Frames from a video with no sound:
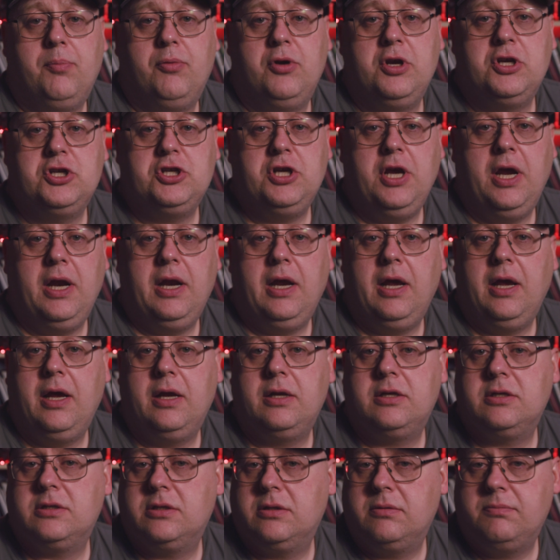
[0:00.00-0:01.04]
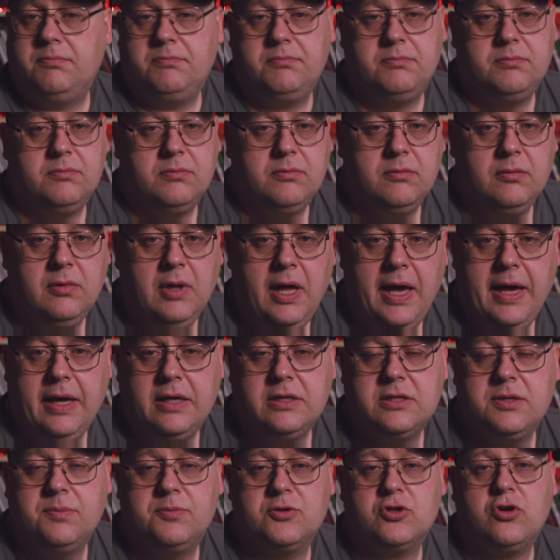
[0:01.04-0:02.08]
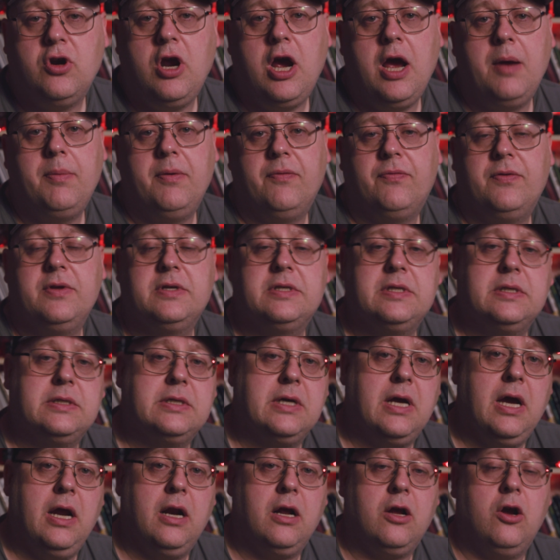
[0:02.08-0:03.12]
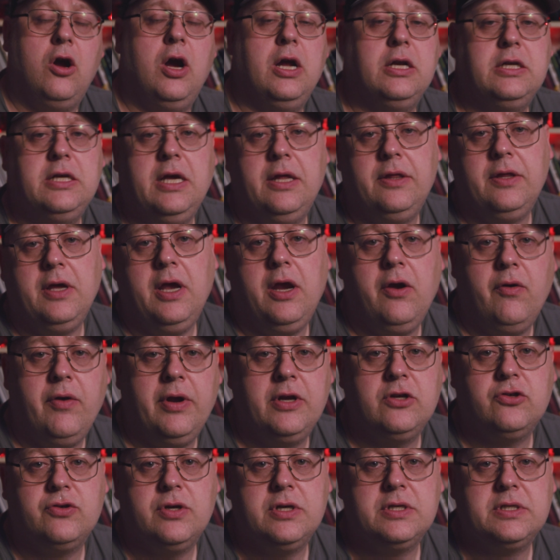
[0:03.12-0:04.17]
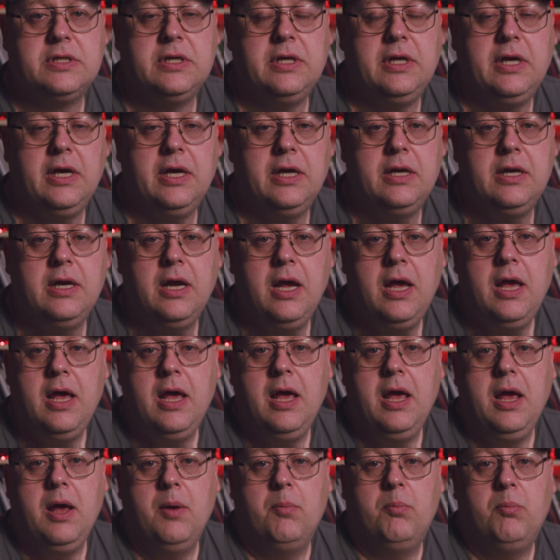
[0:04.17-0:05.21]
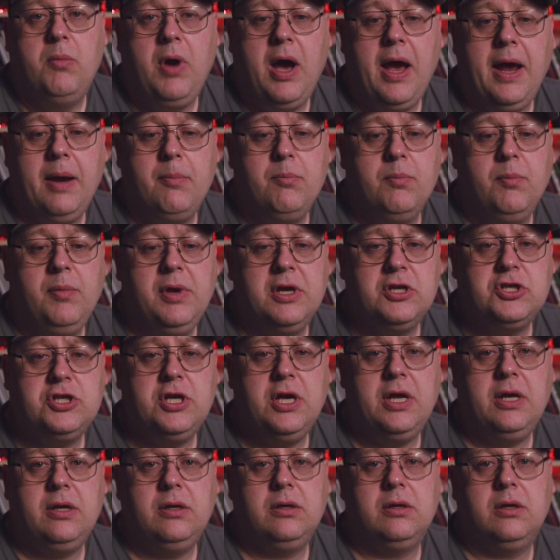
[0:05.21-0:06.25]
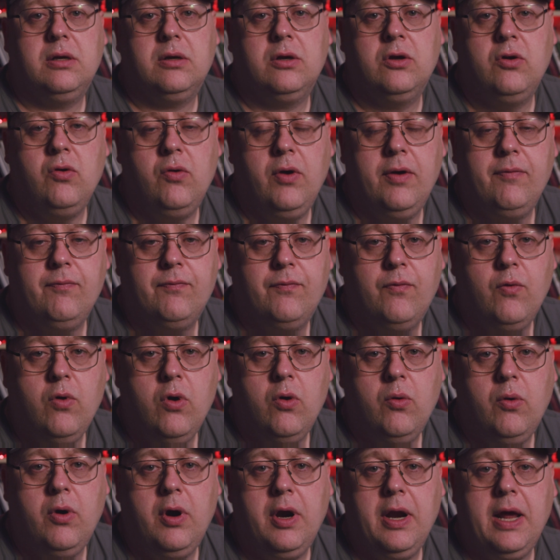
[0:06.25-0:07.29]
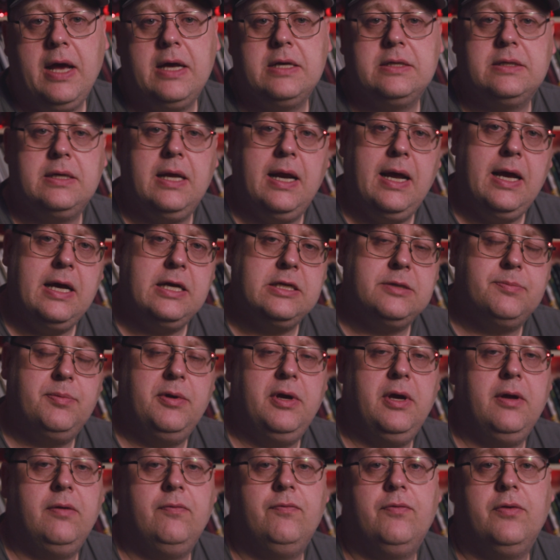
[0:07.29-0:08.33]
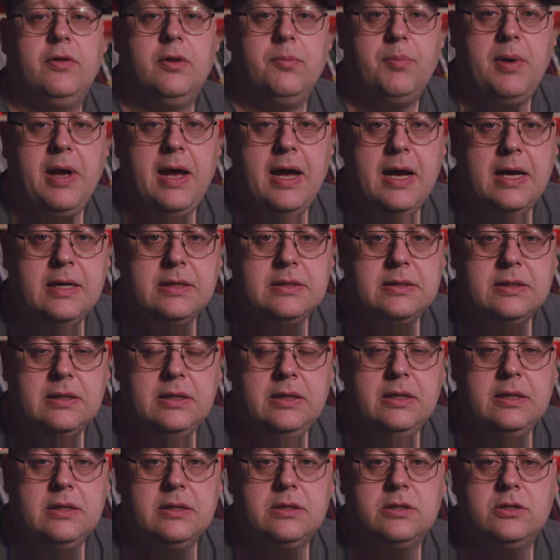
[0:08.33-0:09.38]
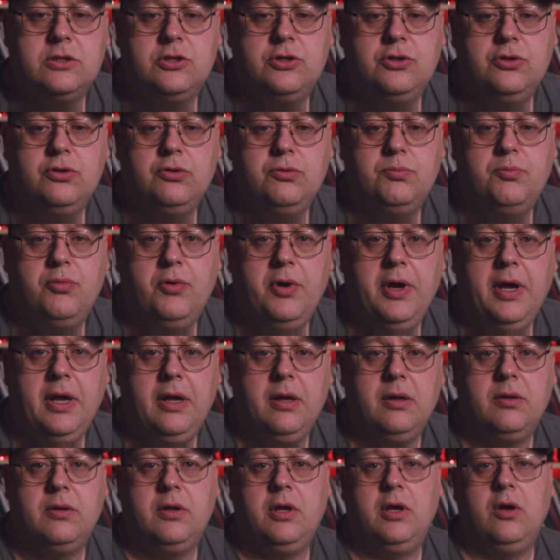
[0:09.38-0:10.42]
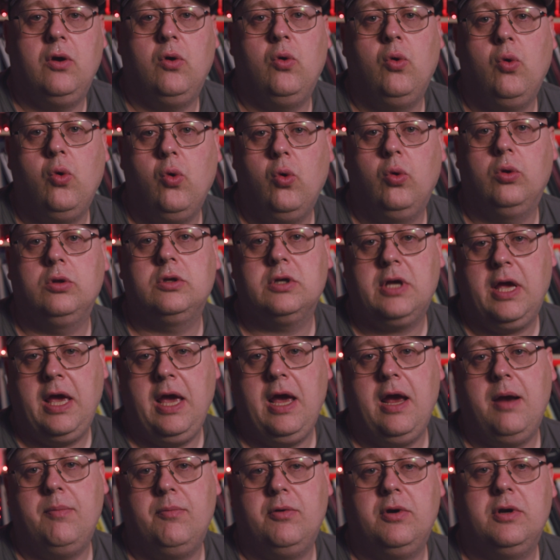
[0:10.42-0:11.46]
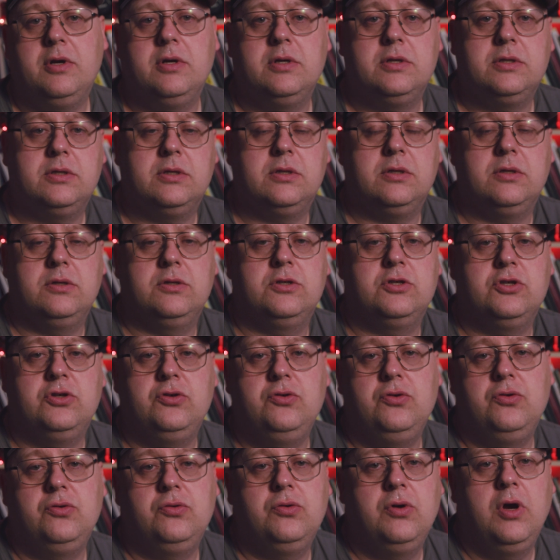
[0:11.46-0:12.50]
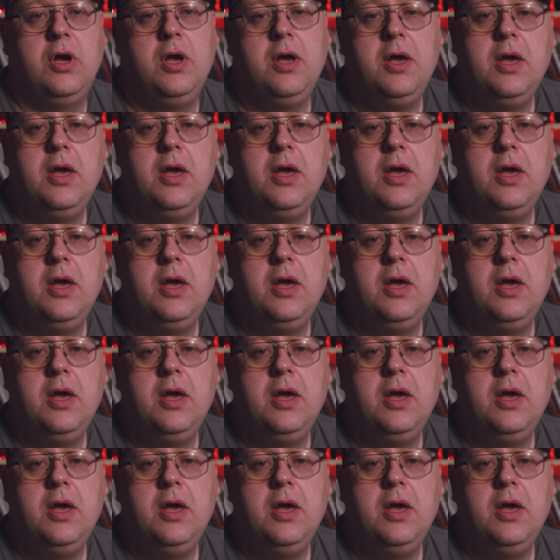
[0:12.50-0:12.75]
appreciated. Like, subscribe if this is the kind of content that you're interested in. My mission going forward, as it has been for the past, is to bring the old cameras to